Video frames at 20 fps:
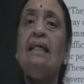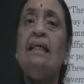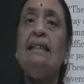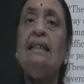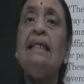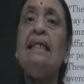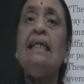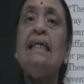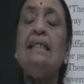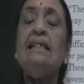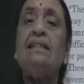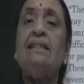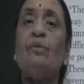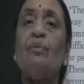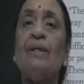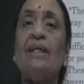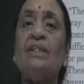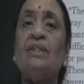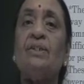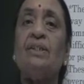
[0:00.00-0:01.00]
Early
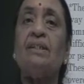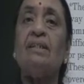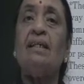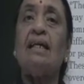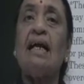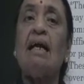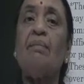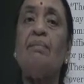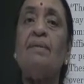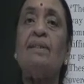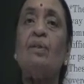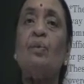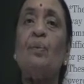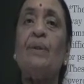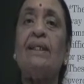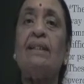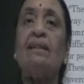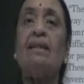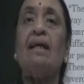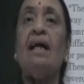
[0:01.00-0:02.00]
intervention comes
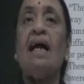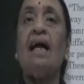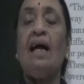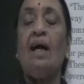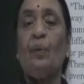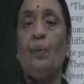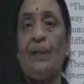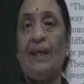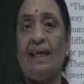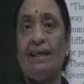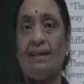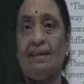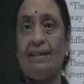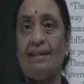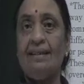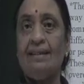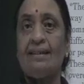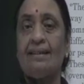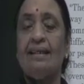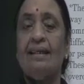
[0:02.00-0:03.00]
with
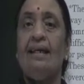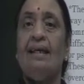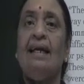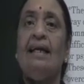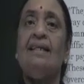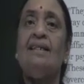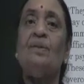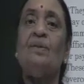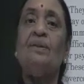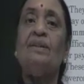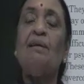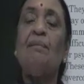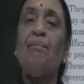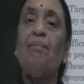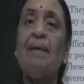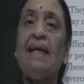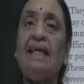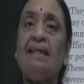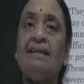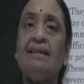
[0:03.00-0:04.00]
awareness. So the
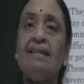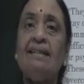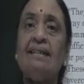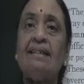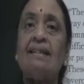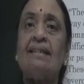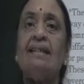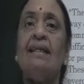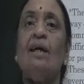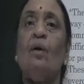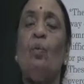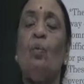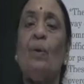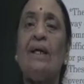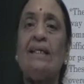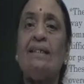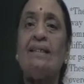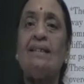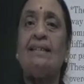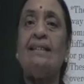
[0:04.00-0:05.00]
parents,
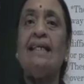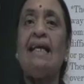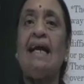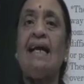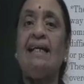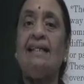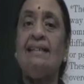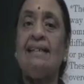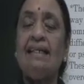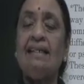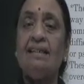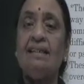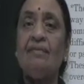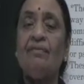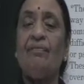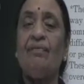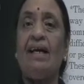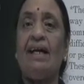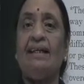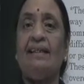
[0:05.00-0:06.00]
once they
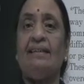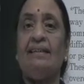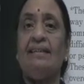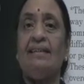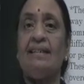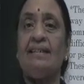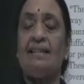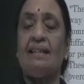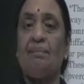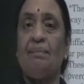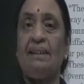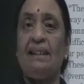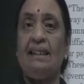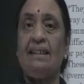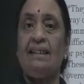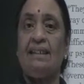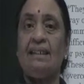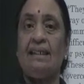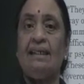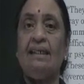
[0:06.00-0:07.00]
identify the
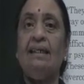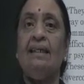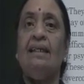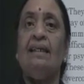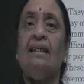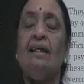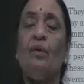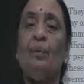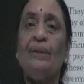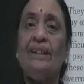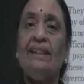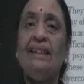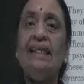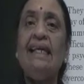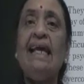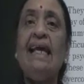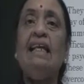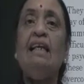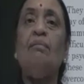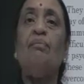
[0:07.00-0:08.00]
disability, with
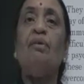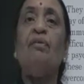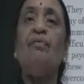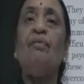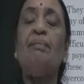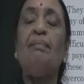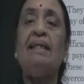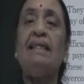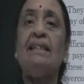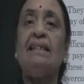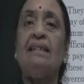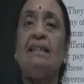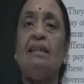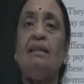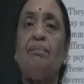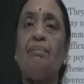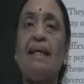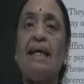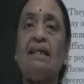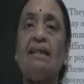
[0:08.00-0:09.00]
the help of a medical